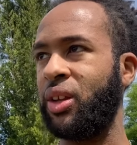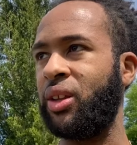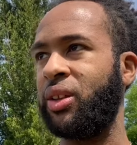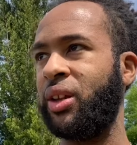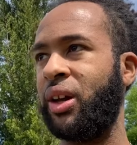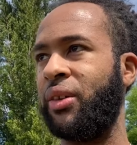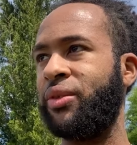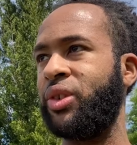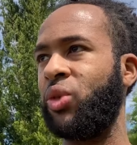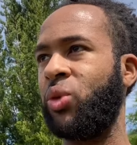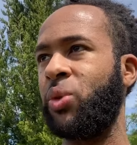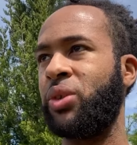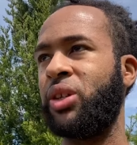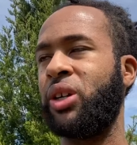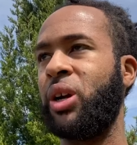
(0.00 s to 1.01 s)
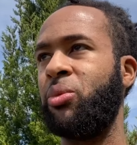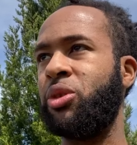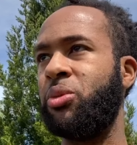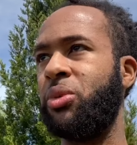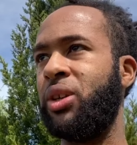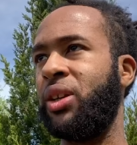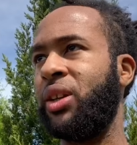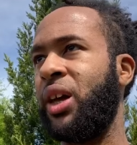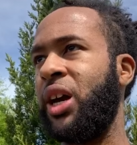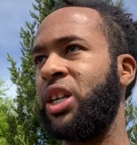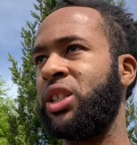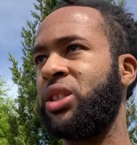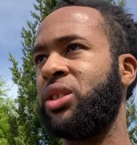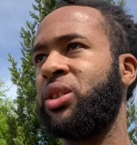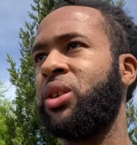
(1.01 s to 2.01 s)
Now, if someone were to come to me and
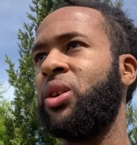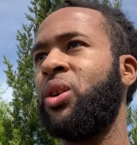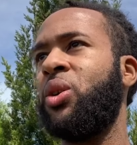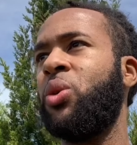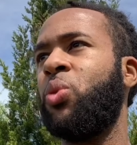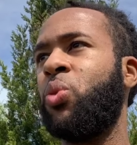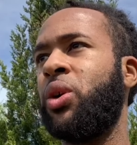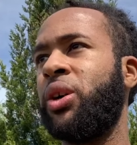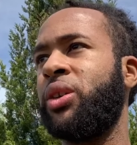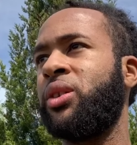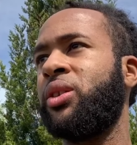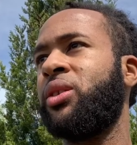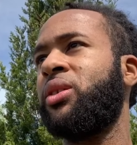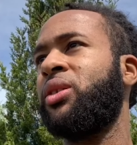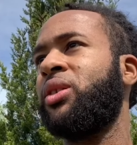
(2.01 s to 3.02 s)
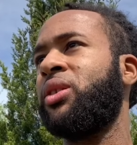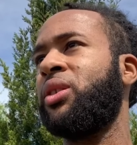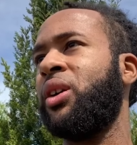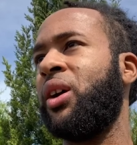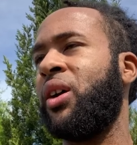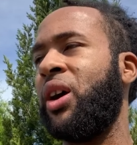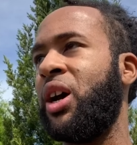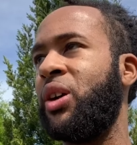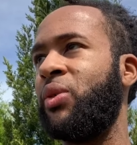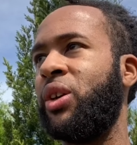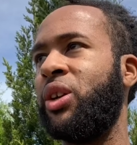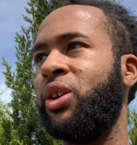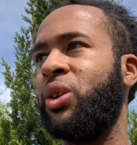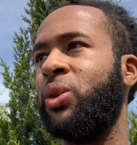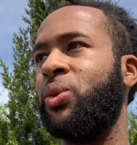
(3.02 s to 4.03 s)
ask, how do I
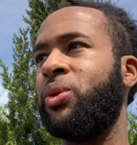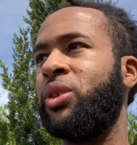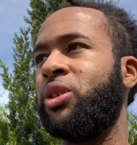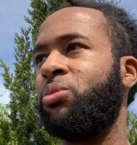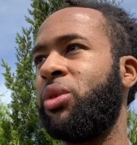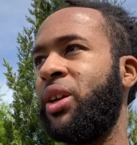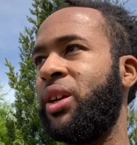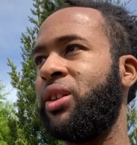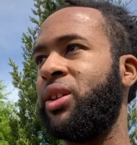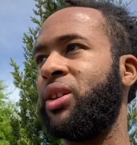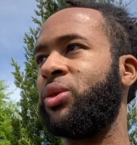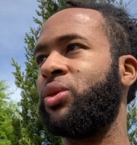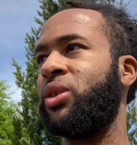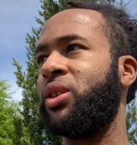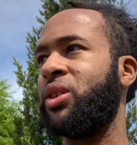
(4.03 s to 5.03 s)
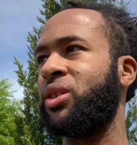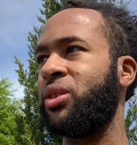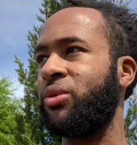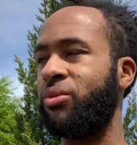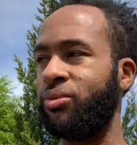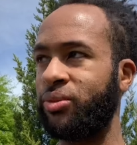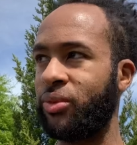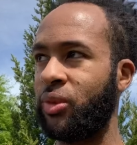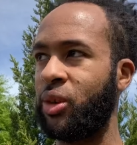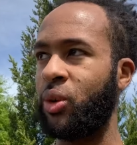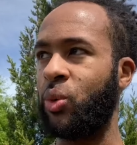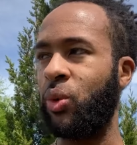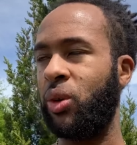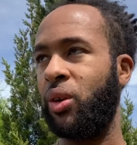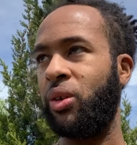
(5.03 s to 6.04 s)
know this plant does this?
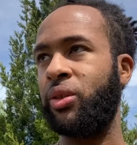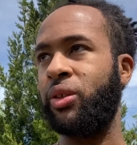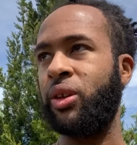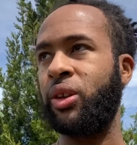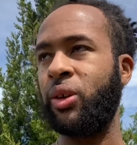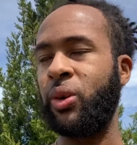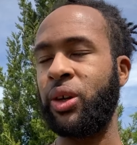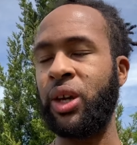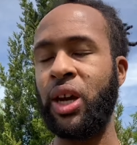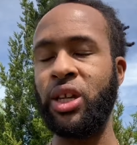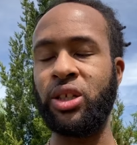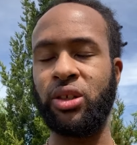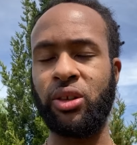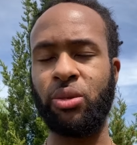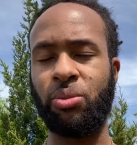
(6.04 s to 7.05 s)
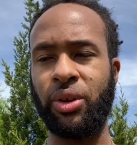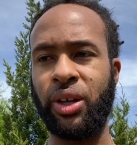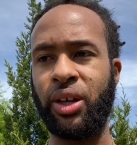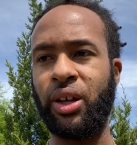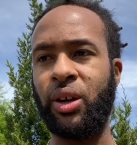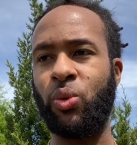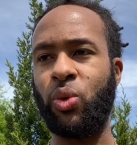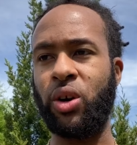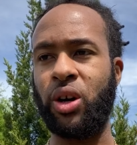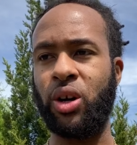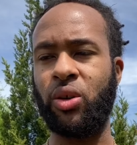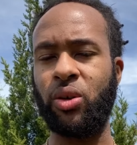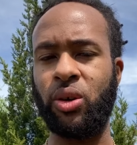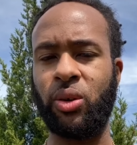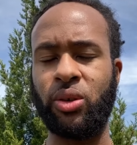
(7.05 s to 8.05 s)
Well, the location of the plant and where it
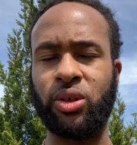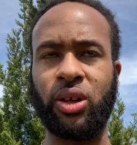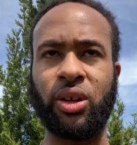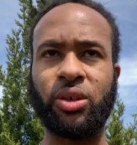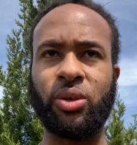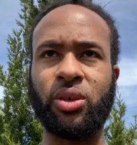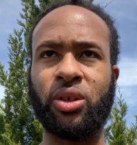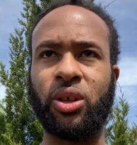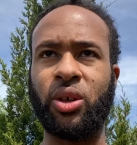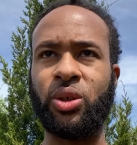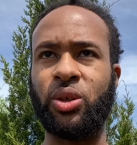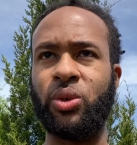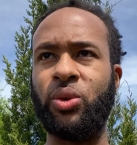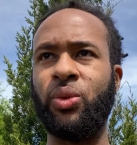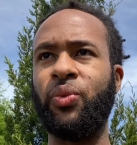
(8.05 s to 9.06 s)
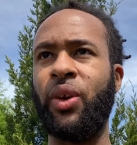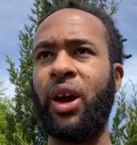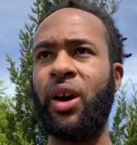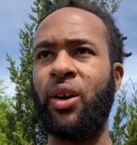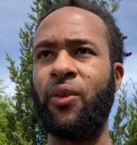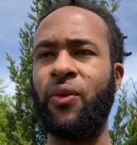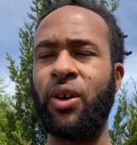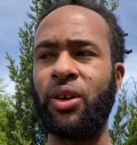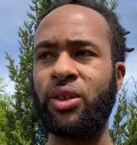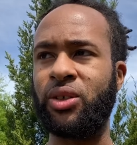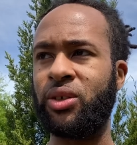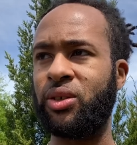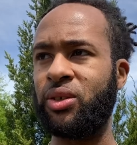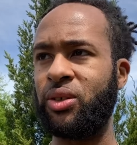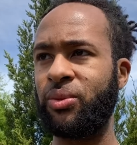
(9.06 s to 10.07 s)
grows also tells you how it
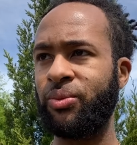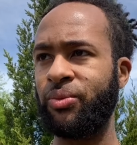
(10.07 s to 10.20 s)
functions.